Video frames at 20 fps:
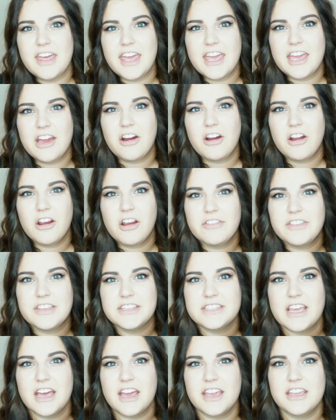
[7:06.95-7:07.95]
They are
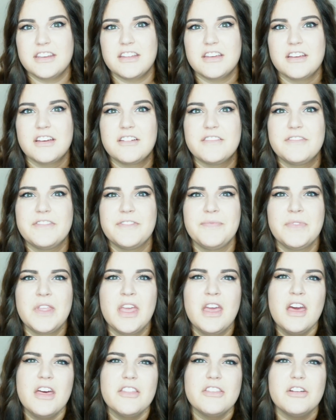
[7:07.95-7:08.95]
this kind of,
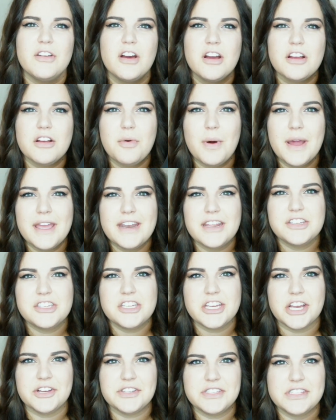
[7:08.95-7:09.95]
they're not quite a
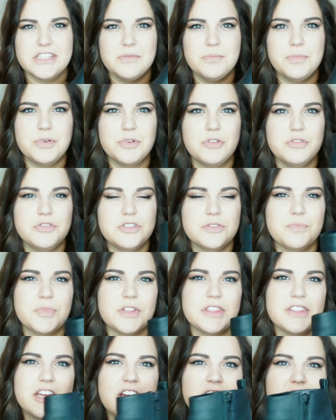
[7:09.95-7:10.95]
Chelsea boot,
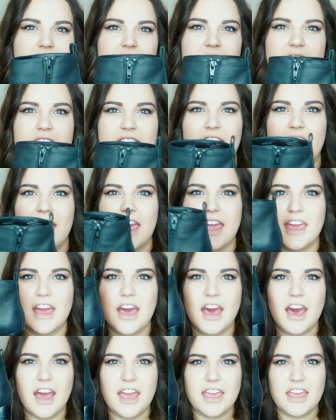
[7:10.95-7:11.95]
but they're like a
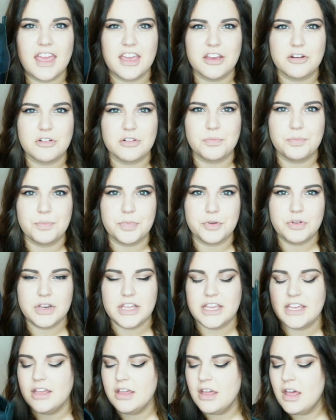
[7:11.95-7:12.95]
high ankle
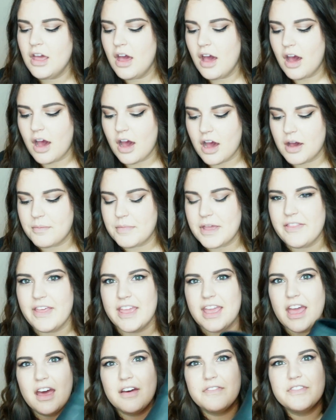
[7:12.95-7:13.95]
bootie, and
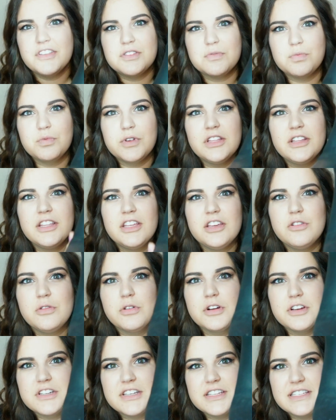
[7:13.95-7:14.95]
they have this really
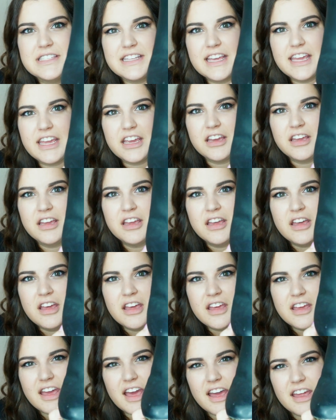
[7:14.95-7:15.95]
gorgeous like
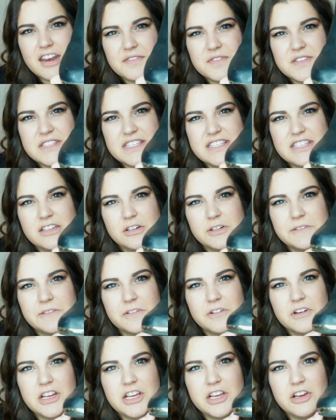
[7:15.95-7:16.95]
kind of
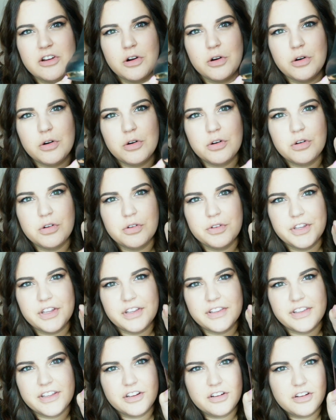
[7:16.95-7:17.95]
silvery gold
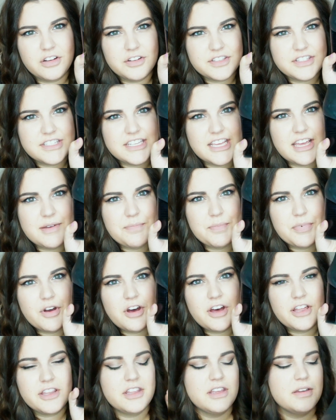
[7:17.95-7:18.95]
little tip
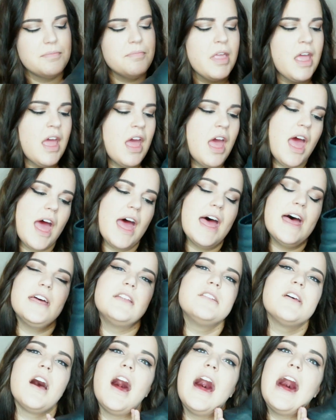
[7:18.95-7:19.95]
on them,
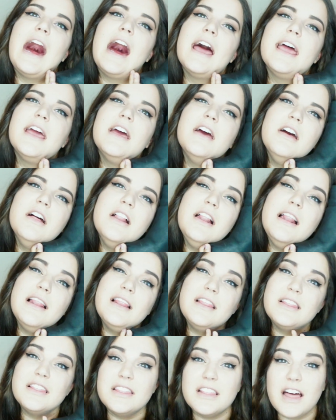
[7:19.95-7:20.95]
and I
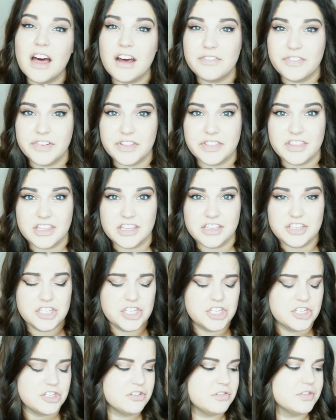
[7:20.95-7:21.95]
love these
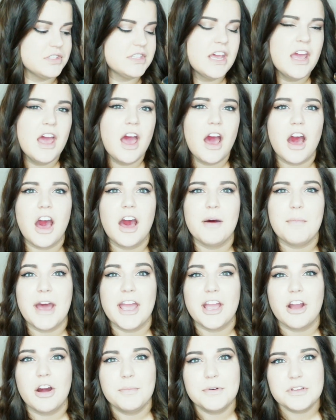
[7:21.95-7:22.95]
shoes.
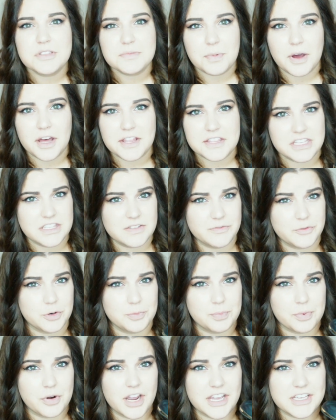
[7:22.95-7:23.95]
I almost bought these
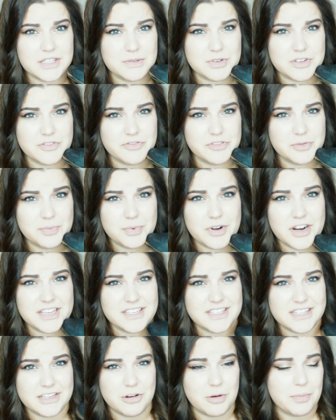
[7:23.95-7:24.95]
full price, which full
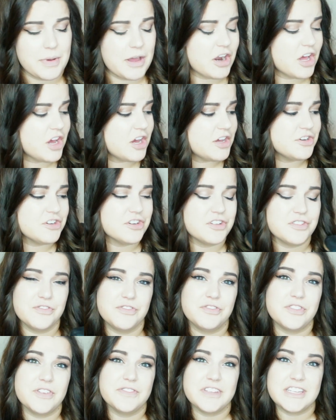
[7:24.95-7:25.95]
price they were about
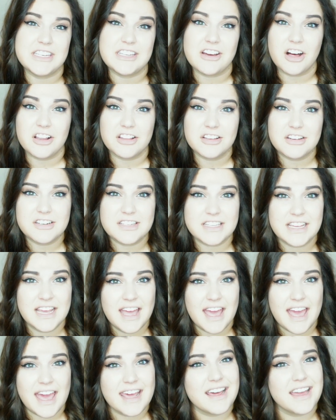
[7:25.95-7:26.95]
$150,
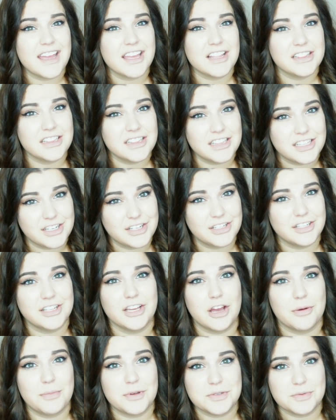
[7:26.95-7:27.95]
and I
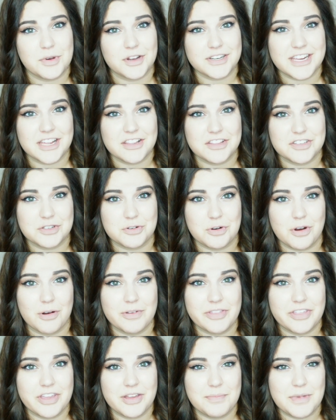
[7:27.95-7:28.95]
literally almost walked out of the store
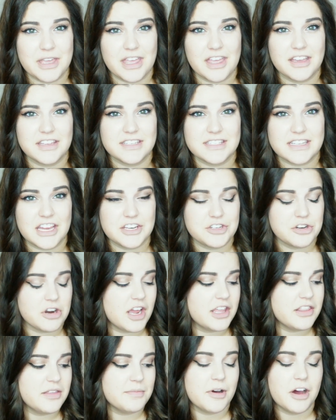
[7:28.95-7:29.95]
with them because I
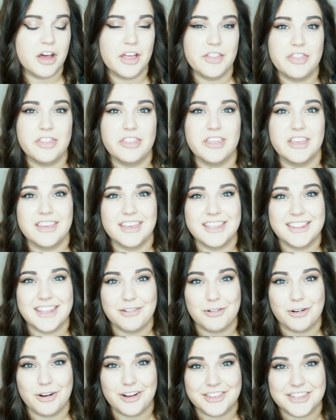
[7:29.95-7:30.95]
tried them on thinking
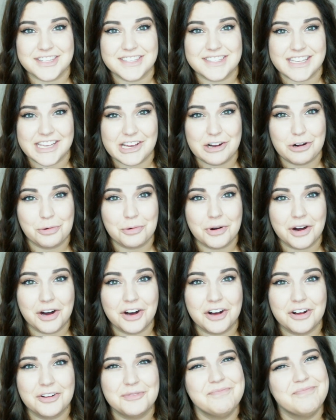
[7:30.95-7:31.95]
they were on the sale
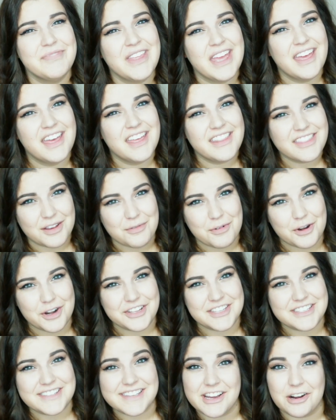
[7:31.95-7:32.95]
wall. They weren't
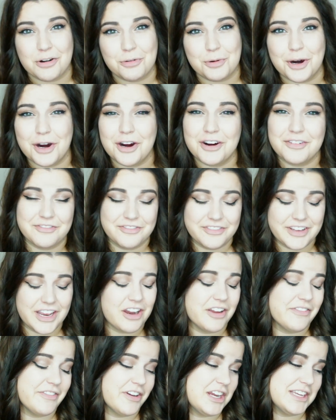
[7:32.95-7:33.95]
on the sale wall.
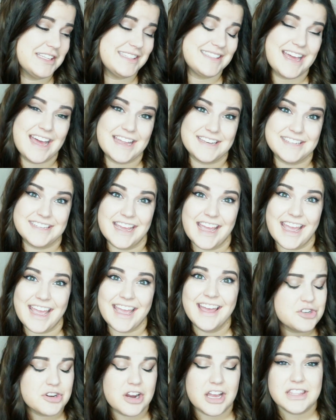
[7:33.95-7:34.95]
Very, very sad
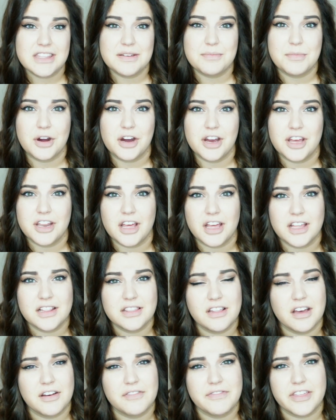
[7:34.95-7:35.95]
day. Tried them on. I
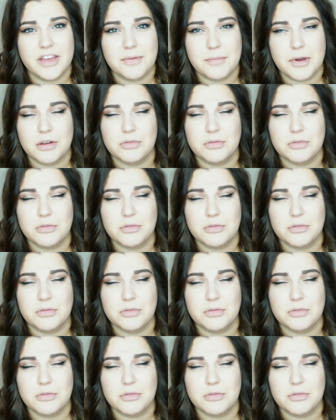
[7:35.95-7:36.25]
love them.